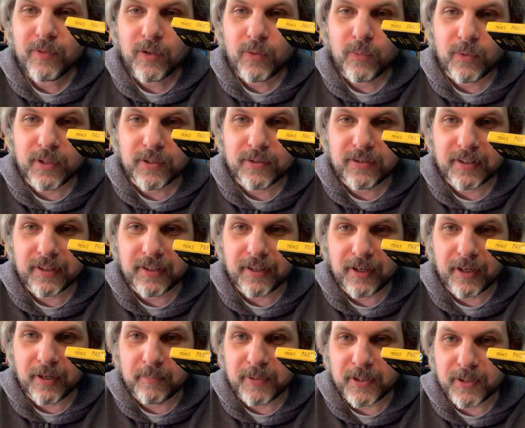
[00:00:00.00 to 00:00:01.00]
we used to get
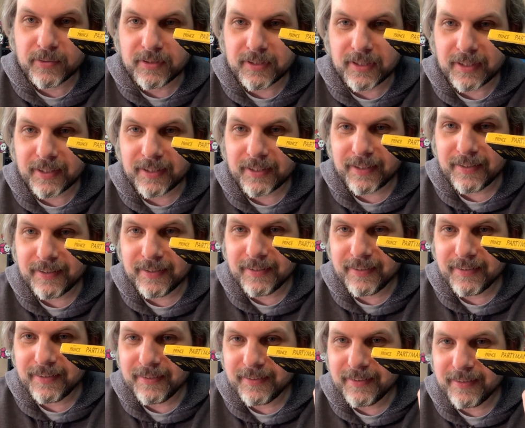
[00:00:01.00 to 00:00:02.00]
our music
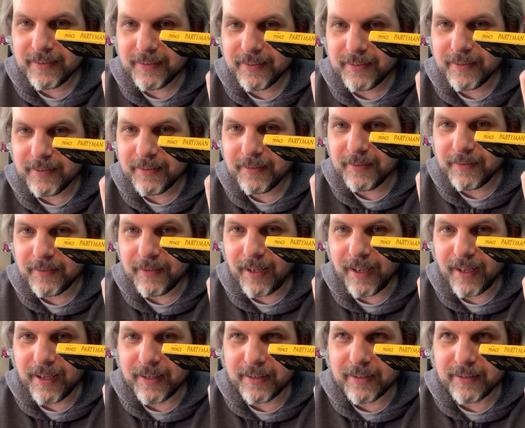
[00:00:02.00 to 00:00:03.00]

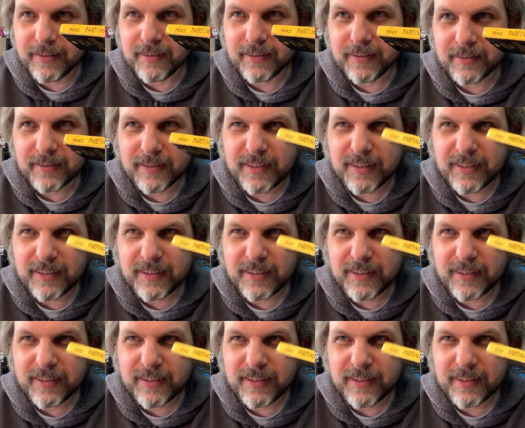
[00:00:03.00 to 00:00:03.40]
on,